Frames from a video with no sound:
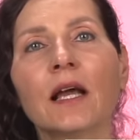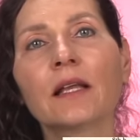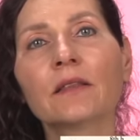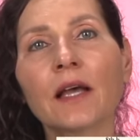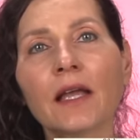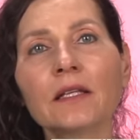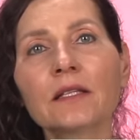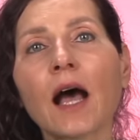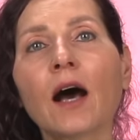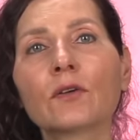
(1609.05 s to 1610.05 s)
And the eighth
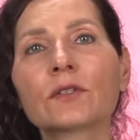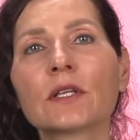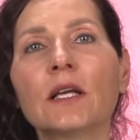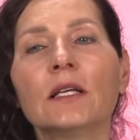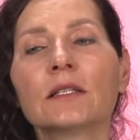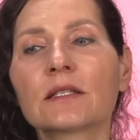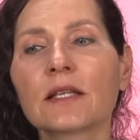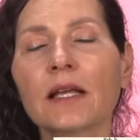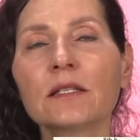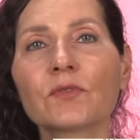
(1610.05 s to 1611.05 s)
house
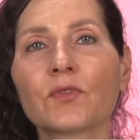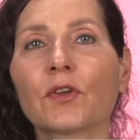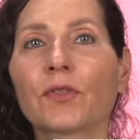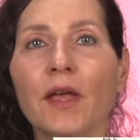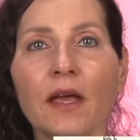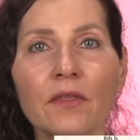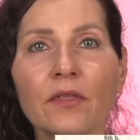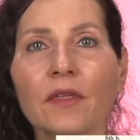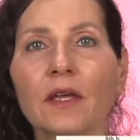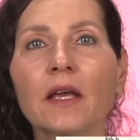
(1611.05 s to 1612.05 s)
stands for death